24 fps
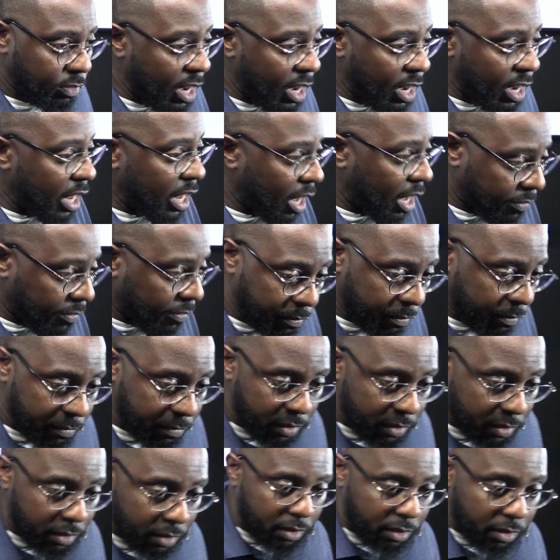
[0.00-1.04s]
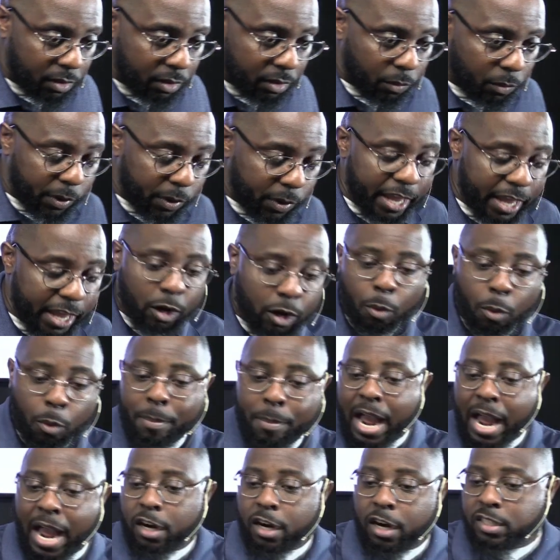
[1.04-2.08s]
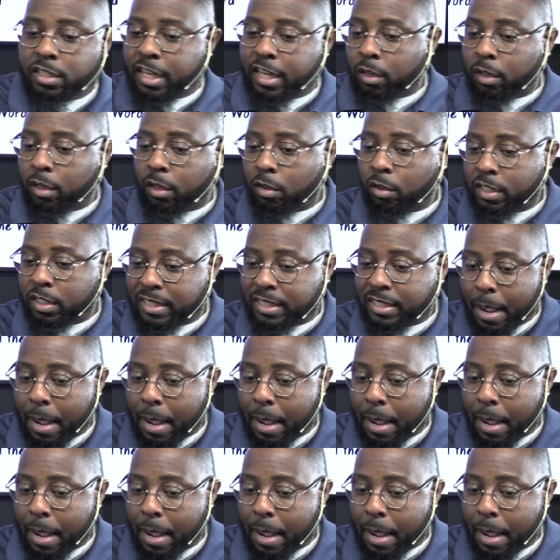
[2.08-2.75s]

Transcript: None of them. We ain't going to buy or sell on the